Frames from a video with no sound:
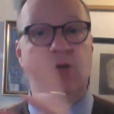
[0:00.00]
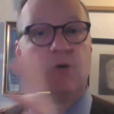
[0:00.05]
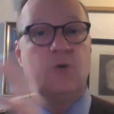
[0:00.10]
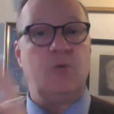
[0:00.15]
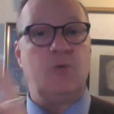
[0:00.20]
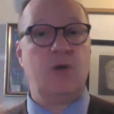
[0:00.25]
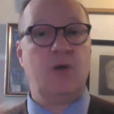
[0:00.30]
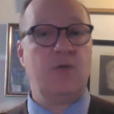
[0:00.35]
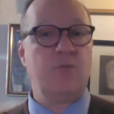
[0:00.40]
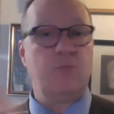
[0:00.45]

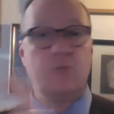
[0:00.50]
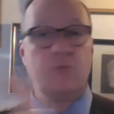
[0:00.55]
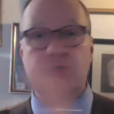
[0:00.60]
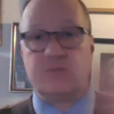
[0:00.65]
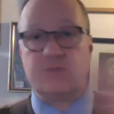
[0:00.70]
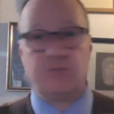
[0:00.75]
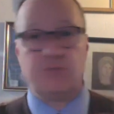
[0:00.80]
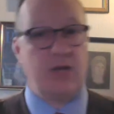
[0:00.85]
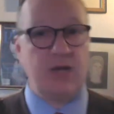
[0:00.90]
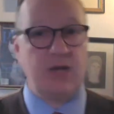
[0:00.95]
whoever was
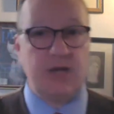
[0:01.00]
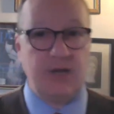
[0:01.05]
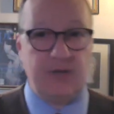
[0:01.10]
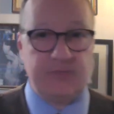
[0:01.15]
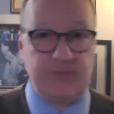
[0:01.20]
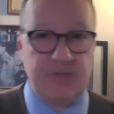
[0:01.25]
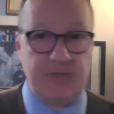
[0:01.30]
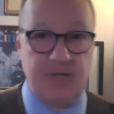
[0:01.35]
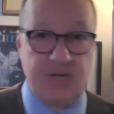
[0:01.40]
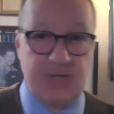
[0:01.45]

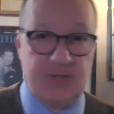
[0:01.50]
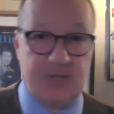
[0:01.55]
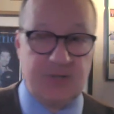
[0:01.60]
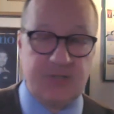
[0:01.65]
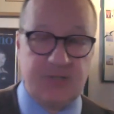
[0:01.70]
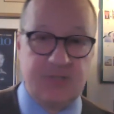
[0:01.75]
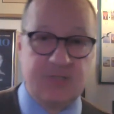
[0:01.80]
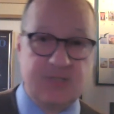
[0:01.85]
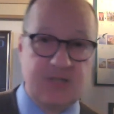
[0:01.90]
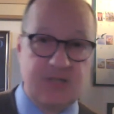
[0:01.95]
involved in any of
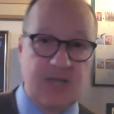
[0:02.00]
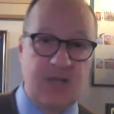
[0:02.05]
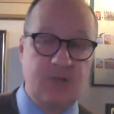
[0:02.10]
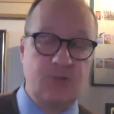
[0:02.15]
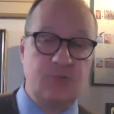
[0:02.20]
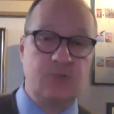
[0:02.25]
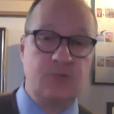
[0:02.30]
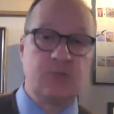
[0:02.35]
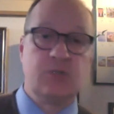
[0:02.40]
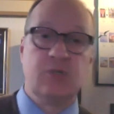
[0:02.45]
these
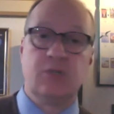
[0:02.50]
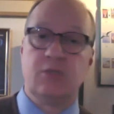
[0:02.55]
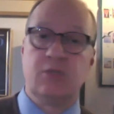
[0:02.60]
statues.